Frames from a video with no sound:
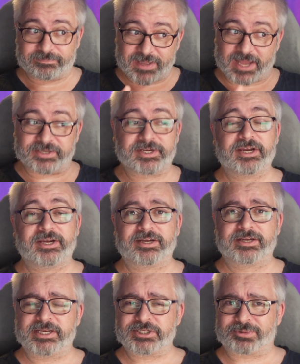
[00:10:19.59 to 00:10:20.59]
But
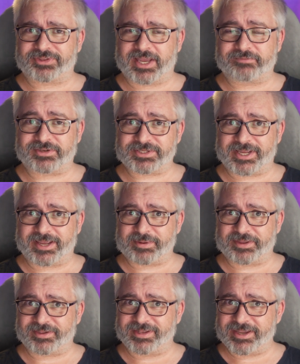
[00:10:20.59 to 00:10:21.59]
here's what they have to say
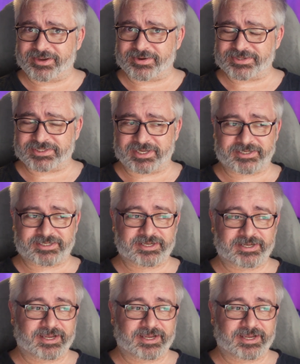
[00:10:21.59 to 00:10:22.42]
about the Lego set.